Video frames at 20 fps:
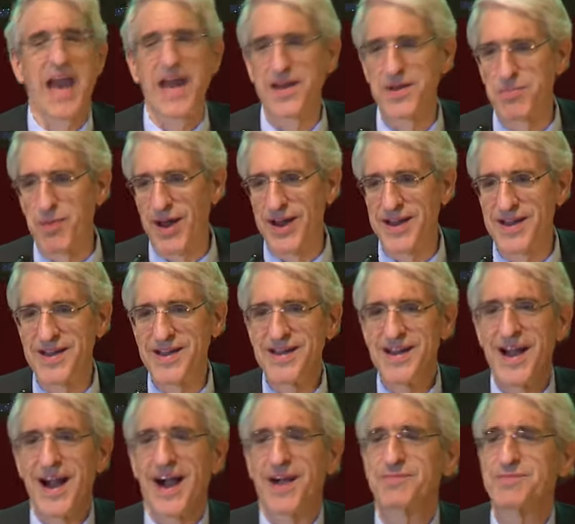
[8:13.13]
anybody.
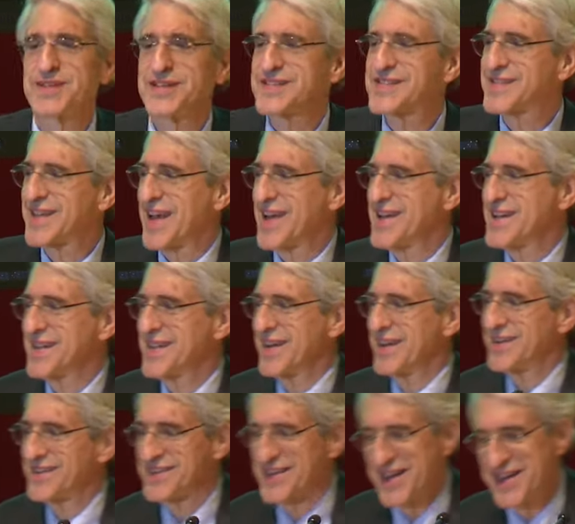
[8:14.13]
I'm just saying
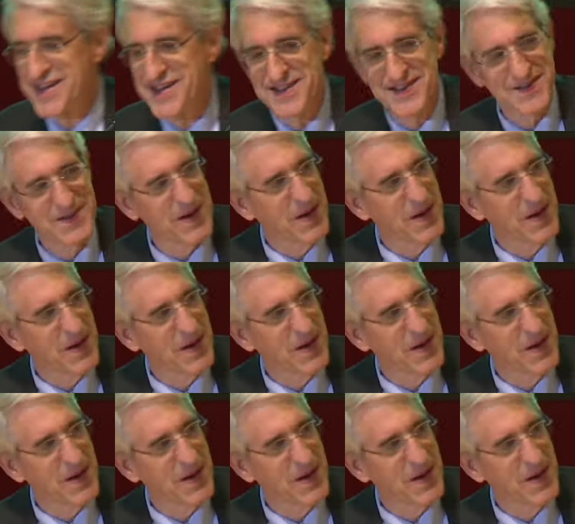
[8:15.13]
there's a